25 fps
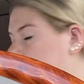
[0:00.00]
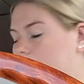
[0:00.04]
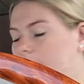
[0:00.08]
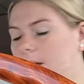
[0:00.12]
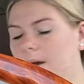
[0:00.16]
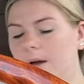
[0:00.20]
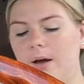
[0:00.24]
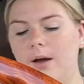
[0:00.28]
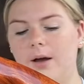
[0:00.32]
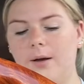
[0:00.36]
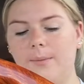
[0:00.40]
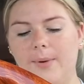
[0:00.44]

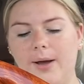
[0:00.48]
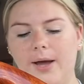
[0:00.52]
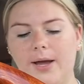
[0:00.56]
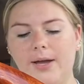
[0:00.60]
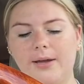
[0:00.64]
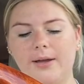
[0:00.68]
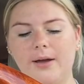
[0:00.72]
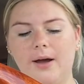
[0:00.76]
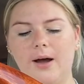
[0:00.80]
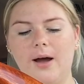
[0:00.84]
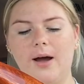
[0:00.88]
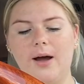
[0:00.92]
Um, I
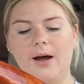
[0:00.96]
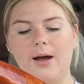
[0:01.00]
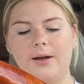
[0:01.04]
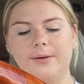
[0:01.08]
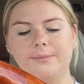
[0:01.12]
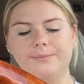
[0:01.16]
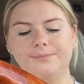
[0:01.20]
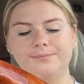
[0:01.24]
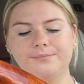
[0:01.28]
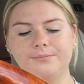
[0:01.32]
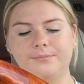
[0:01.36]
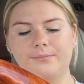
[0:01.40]
got,
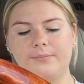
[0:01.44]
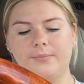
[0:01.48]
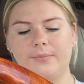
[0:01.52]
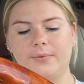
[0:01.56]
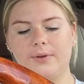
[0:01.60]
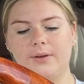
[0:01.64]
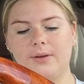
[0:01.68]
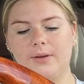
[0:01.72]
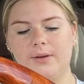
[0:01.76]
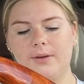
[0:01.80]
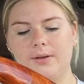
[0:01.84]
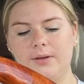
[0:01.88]

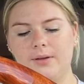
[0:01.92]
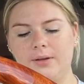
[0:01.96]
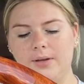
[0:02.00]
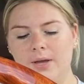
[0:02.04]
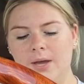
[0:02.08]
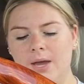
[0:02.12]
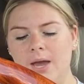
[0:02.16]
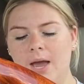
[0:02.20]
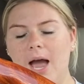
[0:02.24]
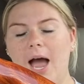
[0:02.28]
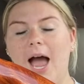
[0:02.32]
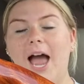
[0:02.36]

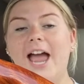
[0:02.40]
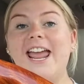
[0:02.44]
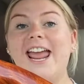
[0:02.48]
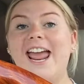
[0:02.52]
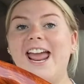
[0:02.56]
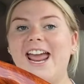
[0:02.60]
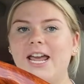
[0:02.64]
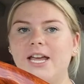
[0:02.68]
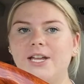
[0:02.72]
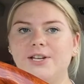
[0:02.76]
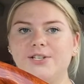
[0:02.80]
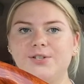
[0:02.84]
I
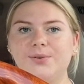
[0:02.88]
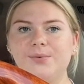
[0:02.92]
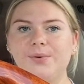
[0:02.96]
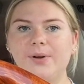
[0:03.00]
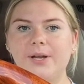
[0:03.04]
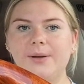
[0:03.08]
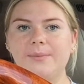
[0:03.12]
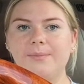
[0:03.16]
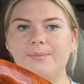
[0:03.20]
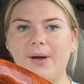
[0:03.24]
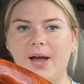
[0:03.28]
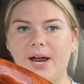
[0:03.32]
hate
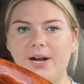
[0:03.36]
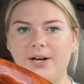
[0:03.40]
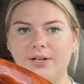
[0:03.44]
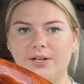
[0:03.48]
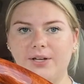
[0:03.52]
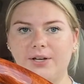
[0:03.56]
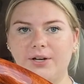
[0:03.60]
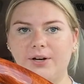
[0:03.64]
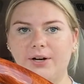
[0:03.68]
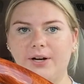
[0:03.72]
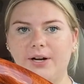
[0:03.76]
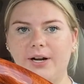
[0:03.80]
doing
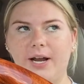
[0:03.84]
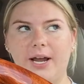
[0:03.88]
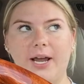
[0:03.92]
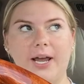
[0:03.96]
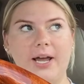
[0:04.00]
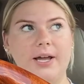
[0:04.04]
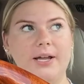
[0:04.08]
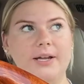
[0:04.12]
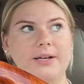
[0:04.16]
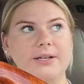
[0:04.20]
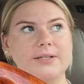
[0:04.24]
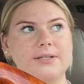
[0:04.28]
pedicure
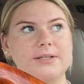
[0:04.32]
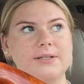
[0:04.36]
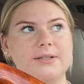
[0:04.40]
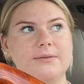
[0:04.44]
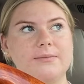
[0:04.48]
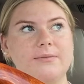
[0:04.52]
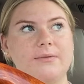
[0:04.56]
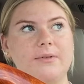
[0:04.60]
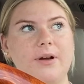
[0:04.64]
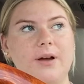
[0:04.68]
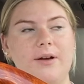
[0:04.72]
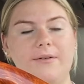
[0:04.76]
and
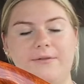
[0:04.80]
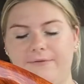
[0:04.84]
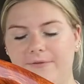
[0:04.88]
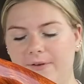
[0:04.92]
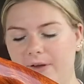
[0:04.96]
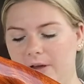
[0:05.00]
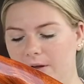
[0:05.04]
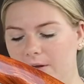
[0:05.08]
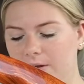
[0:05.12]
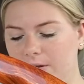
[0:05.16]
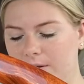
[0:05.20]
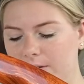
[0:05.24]
a
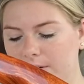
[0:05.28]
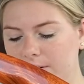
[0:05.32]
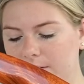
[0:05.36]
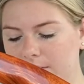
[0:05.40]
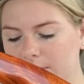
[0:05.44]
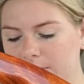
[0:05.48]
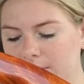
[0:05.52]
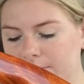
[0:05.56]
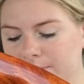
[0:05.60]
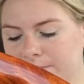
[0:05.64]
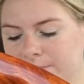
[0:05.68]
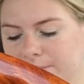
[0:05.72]
fill
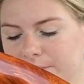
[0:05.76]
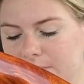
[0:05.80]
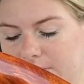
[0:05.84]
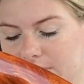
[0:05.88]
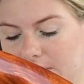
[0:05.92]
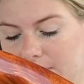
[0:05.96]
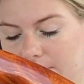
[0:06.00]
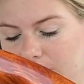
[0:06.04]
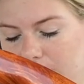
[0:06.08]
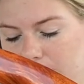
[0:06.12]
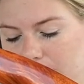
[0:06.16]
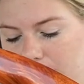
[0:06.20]

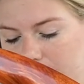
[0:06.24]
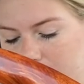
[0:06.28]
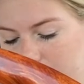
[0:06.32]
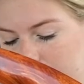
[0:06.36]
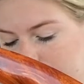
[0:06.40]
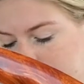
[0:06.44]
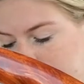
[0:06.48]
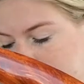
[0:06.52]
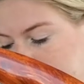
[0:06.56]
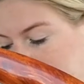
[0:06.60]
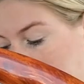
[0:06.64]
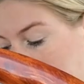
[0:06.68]

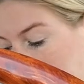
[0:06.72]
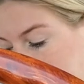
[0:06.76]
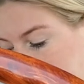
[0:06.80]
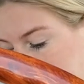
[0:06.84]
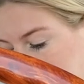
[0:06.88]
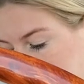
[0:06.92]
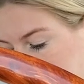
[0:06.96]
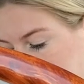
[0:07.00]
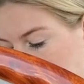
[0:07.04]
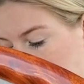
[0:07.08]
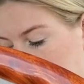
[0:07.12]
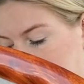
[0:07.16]
acrylics, at
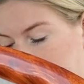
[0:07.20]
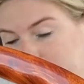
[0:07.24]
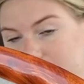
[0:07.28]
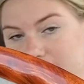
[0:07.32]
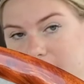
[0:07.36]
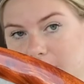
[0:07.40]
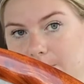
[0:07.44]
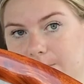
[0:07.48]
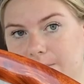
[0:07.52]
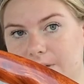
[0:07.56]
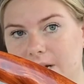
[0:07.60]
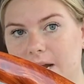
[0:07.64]
this on the
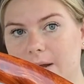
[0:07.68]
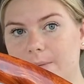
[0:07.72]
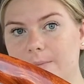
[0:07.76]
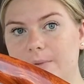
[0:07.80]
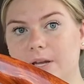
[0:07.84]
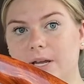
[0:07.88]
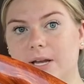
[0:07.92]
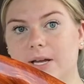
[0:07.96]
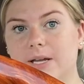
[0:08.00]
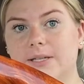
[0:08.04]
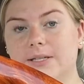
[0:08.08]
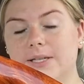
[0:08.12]
same day
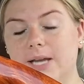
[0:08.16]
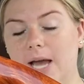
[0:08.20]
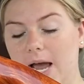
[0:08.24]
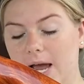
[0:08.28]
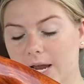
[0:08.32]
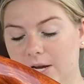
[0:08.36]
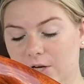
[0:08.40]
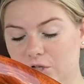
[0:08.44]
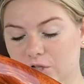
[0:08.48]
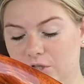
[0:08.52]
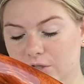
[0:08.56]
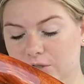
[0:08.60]
because
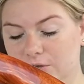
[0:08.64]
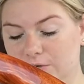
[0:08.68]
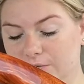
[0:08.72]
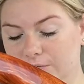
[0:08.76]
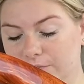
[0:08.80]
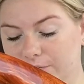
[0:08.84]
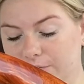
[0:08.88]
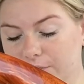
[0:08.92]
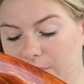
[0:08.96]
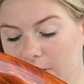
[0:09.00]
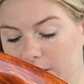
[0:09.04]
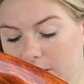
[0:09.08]
I just
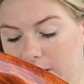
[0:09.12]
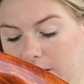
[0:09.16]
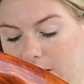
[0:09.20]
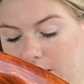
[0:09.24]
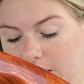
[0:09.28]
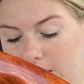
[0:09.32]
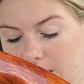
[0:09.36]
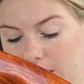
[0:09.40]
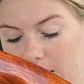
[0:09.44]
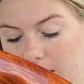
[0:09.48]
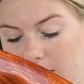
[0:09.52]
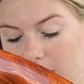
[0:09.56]

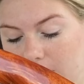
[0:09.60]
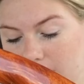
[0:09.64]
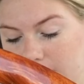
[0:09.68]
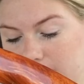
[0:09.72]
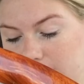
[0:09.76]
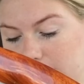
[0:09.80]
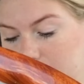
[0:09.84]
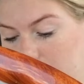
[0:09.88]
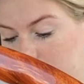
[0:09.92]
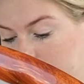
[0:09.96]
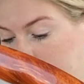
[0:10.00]
fucking cannot sit